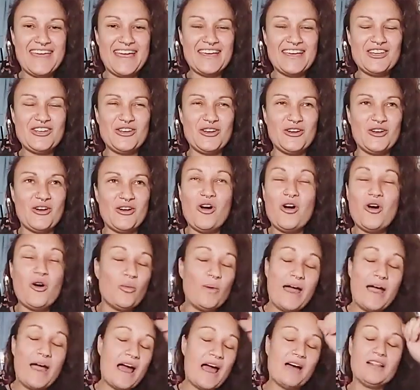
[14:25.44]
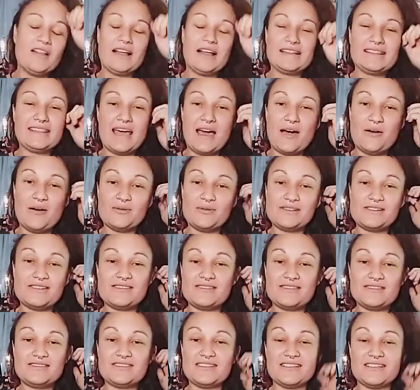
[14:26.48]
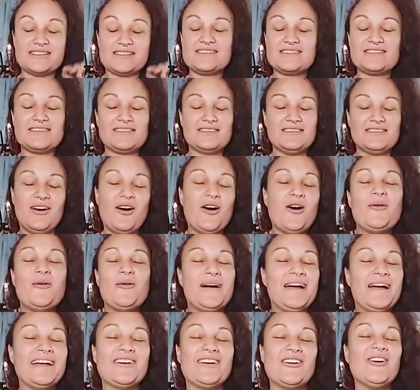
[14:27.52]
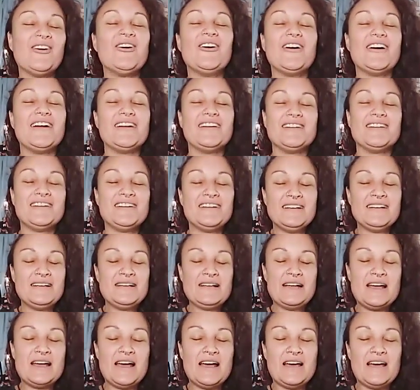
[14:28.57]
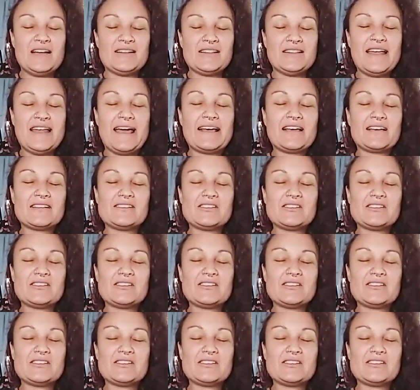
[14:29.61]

Thank you. Oh, wow. Like, that was just, oh my God. Like,